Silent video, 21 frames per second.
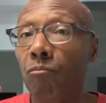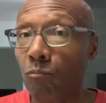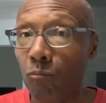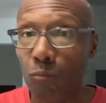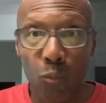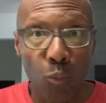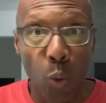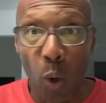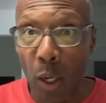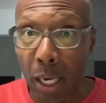
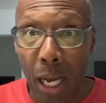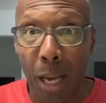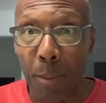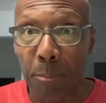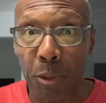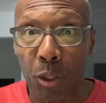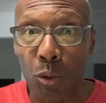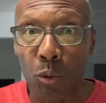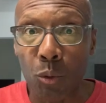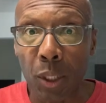what
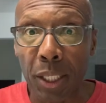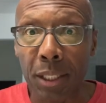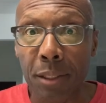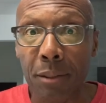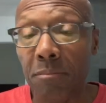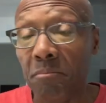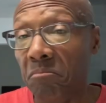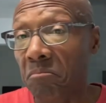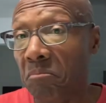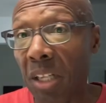I'm
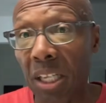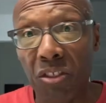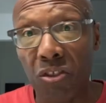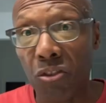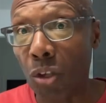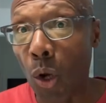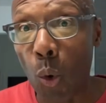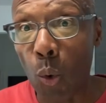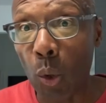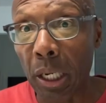doing,
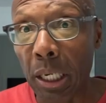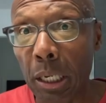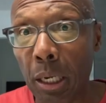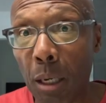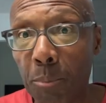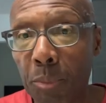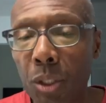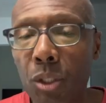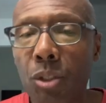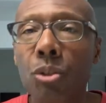that's totally
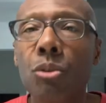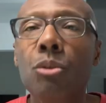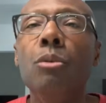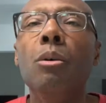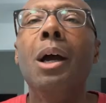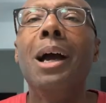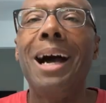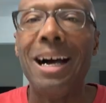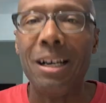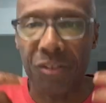up to you.